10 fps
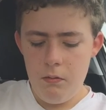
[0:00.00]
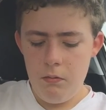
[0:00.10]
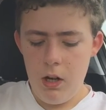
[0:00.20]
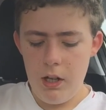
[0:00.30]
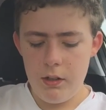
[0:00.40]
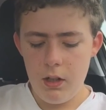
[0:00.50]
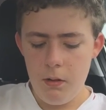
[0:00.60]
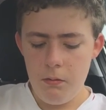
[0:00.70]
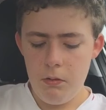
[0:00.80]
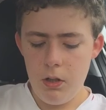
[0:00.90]
Right,
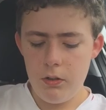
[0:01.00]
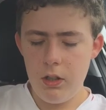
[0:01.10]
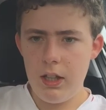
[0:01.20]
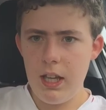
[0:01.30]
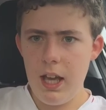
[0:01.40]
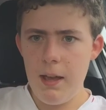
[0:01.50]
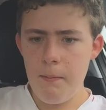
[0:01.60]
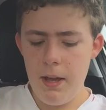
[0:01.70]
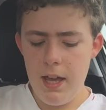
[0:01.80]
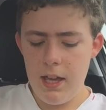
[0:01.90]
we're on to game
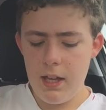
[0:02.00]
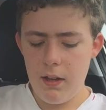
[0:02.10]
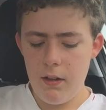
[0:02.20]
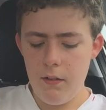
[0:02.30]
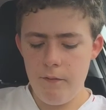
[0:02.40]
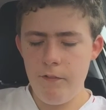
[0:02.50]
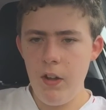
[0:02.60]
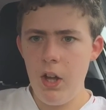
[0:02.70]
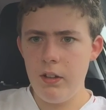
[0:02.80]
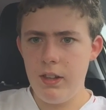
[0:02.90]
week
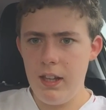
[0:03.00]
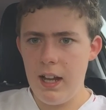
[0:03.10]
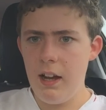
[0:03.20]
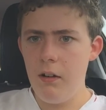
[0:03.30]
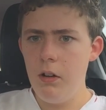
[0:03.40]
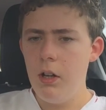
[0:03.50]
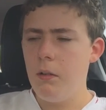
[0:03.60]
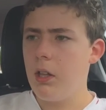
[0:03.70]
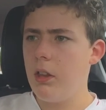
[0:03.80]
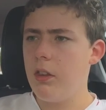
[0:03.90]
30 now,
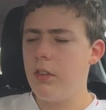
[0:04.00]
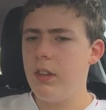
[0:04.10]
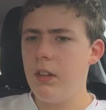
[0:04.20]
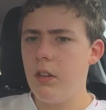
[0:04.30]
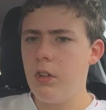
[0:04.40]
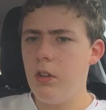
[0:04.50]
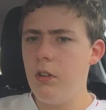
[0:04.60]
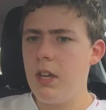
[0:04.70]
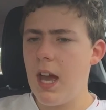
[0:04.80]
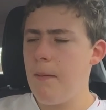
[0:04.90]
because I just did the
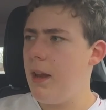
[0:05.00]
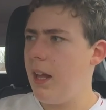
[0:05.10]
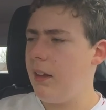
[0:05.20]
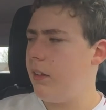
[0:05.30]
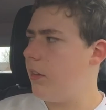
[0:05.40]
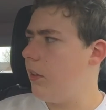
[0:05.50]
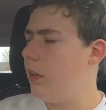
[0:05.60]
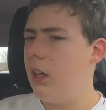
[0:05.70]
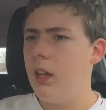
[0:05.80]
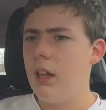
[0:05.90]
2 game in hands
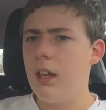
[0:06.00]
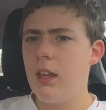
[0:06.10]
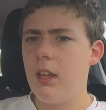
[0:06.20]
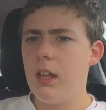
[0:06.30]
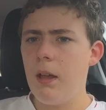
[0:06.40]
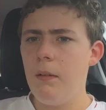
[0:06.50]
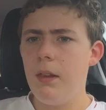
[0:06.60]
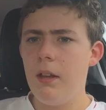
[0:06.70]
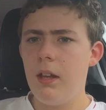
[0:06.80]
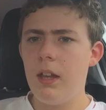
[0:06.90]
on
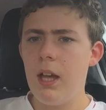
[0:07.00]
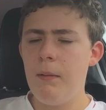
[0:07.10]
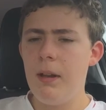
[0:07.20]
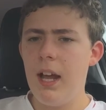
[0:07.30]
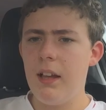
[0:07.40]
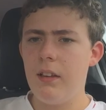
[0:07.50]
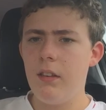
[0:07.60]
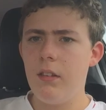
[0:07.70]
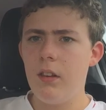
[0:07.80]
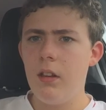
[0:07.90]
game in
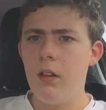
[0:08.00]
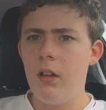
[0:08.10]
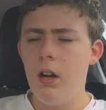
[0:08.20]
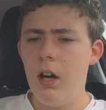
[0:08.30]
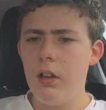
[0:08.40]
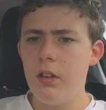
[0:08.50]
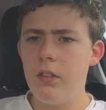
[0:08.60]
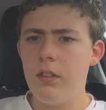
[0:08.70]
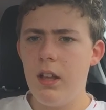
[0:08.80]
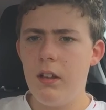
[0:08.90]
hands. I
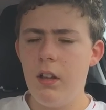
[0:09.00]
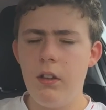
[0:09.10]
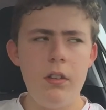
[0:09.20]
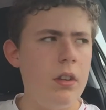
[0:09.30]
just did the